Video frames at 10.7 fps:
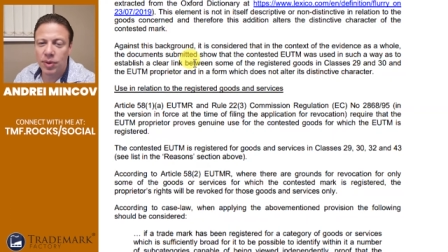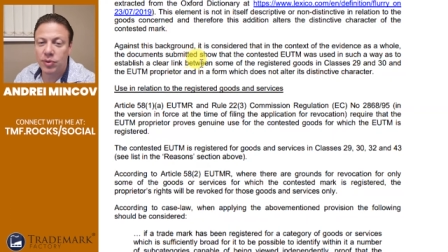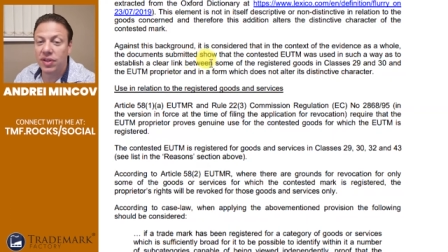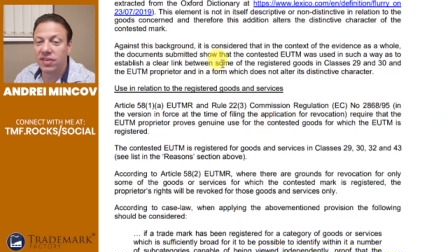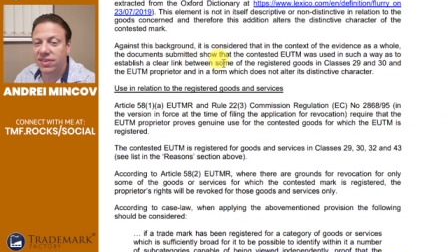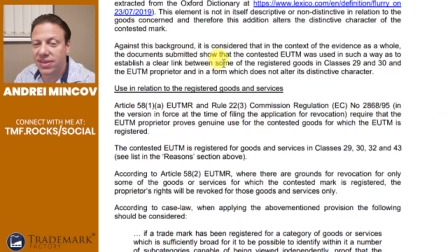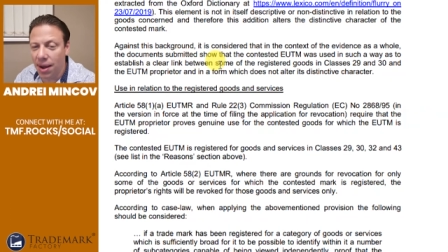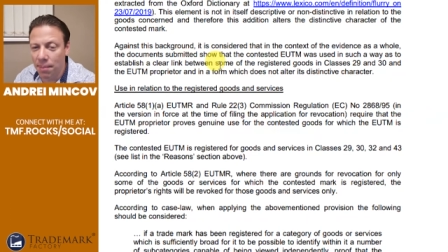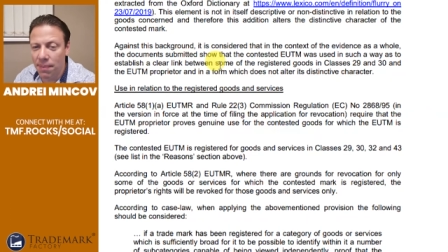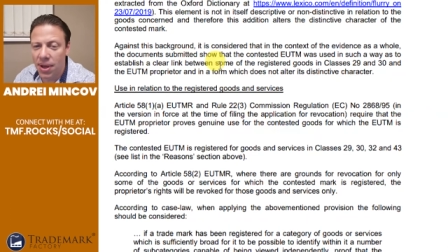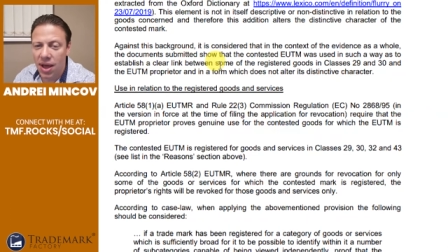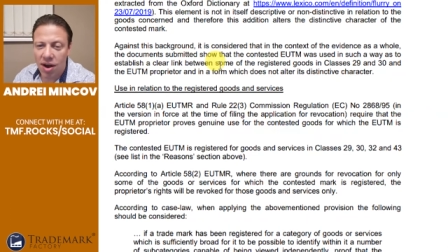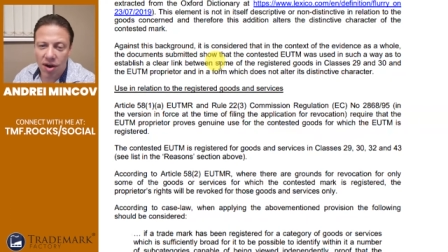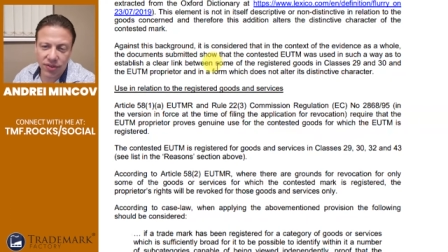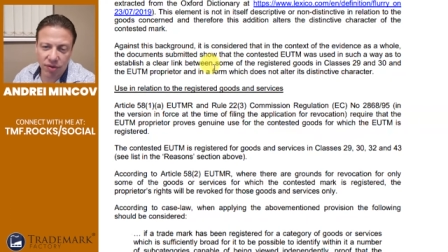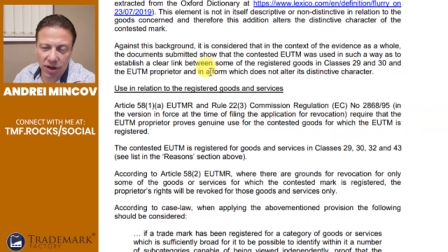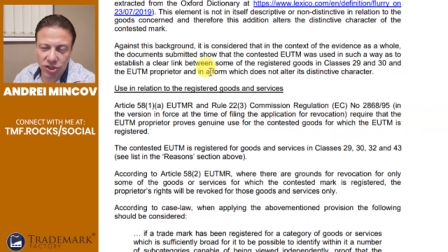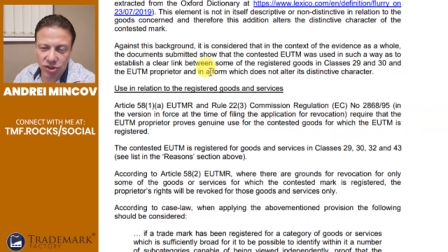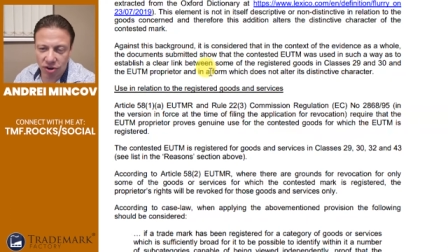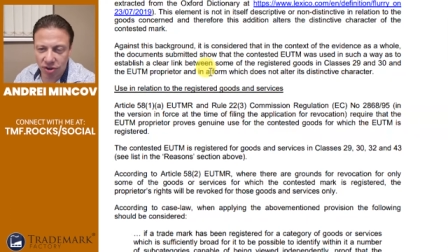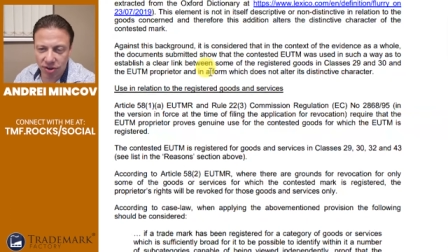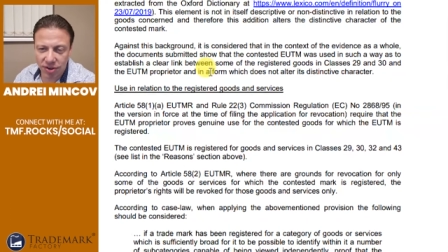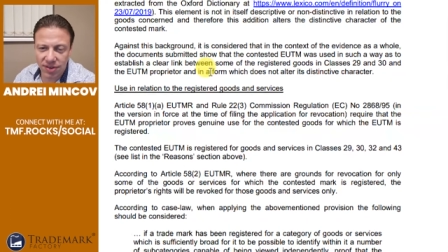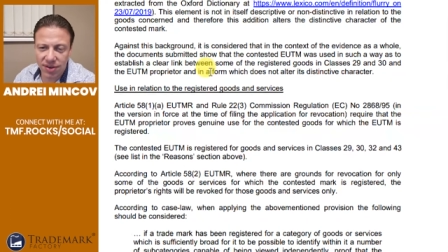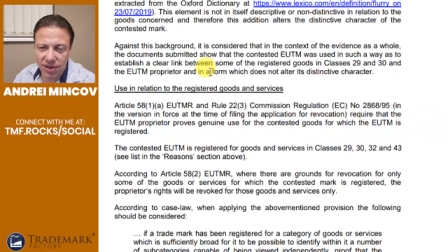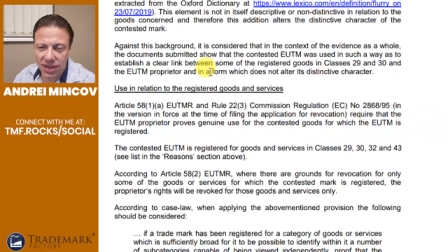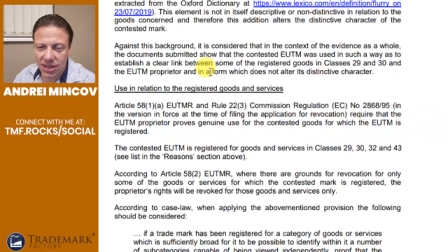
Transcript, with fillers: between some of the registered goods